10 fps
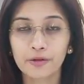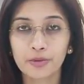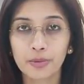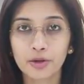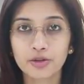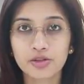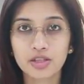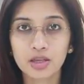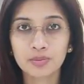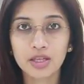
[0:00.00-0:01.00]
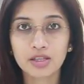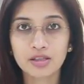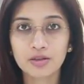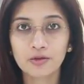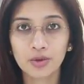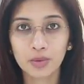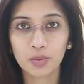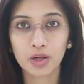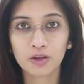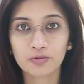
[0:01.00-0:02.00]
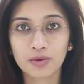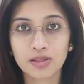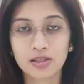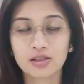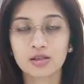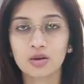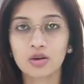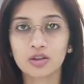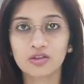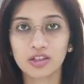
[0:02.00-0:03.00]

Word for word: For more news and updates from the world of business, log on to